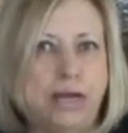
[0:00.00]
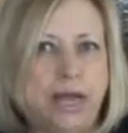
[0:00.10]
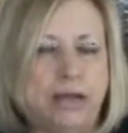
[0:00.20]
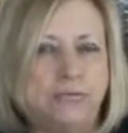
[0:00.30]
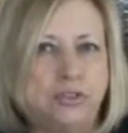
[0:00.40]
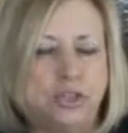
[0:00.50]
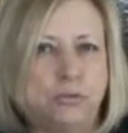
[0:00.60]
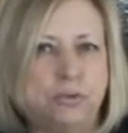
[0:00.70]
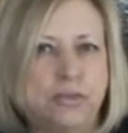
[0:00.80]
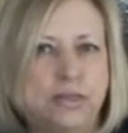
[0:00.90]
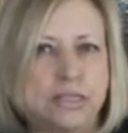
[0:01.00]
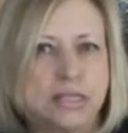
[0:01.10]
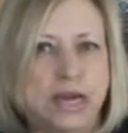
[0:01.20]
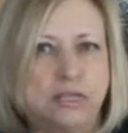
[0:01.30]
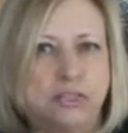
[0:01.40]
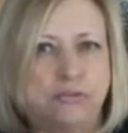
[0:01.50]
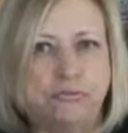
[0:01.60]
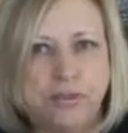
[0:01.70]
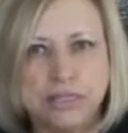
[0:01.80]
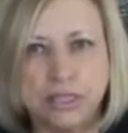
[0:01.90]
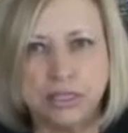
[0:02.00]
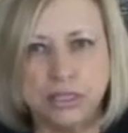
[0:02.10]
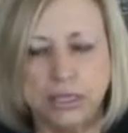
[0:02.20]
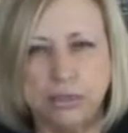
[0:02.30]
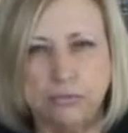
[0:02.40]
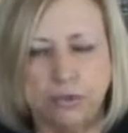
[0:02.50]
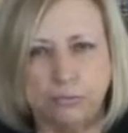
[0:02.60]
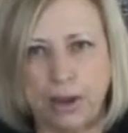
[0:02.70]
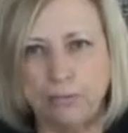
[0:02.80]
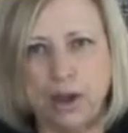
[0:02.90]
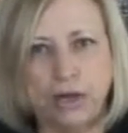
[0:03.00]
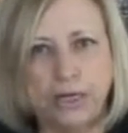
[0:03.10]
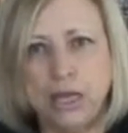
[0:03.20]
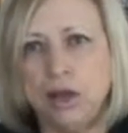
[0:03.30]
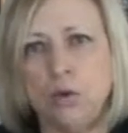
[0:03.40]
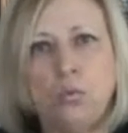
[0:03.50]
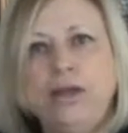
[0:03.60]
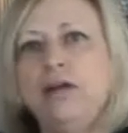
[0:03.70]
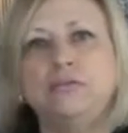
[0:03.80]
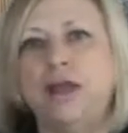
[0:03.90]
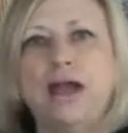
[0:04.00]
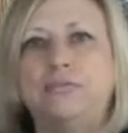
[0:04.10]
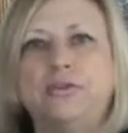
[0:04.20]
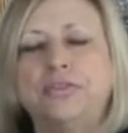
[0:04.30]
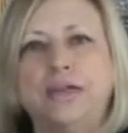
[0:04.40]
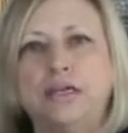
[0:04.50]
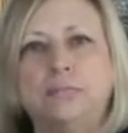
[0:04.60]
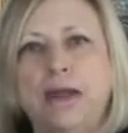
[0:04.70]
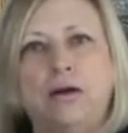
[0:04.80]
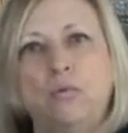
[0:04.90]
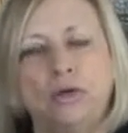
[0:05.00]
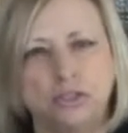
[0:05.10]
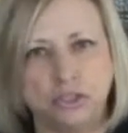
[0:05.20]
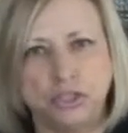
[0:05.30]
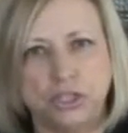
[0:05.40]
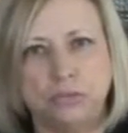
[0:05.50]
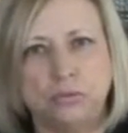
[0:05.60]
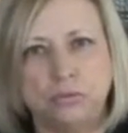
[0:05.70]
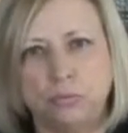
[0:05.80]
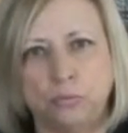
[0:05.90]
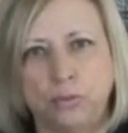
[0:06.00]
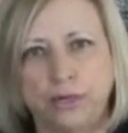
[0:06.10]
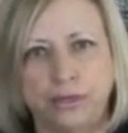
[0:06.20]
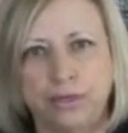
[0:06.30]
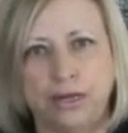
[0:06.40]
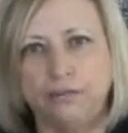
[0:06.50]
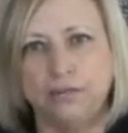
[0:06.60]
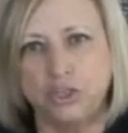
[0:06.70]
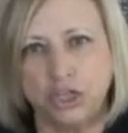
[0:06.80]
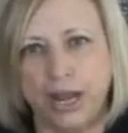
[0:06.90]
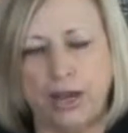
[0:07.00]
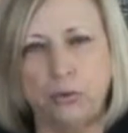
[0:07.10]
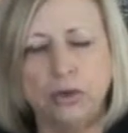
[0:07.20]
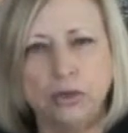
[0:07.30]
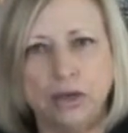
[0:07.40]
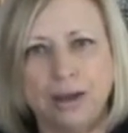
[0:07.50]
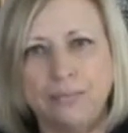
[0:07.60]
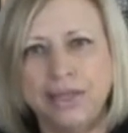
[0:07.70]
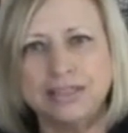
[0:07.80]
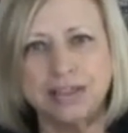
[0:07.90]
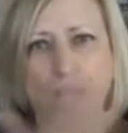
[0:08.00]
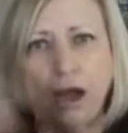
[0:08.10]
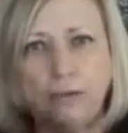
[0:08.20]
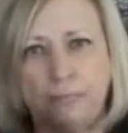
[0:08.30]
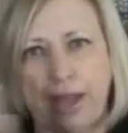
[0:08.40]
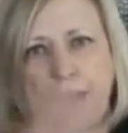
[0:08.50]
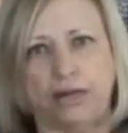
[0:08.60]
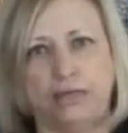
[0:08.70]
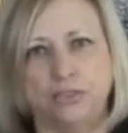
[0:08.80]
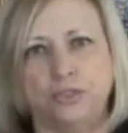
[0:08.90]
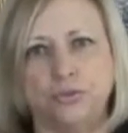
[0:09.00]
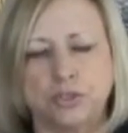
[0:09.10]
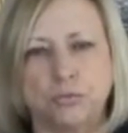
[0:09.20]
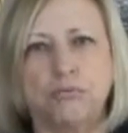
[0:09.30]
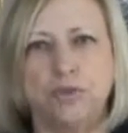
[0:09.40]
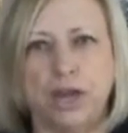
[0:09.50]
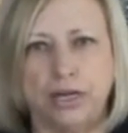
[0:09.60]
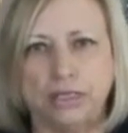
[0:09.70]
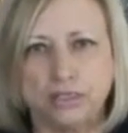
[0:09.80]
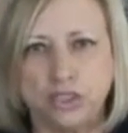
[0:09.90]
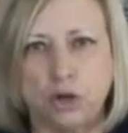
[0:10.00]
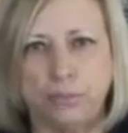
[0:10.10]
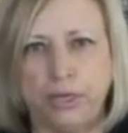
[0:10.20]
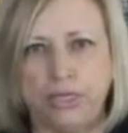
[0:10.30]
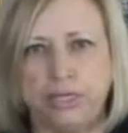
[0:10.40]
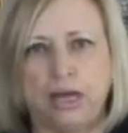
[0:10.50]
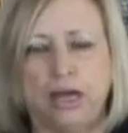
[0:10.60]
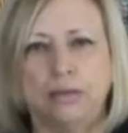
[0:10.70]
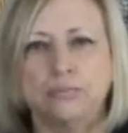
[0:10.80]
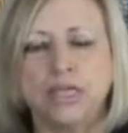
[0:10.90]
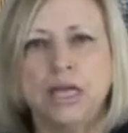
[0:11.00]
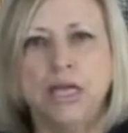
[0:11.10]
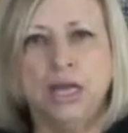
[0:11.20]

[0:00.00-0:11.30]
have to do with things that I do physically with my body. We don't have to think about what to do when we get in the shower. I mean, it's automatic to us. We've done it so many times.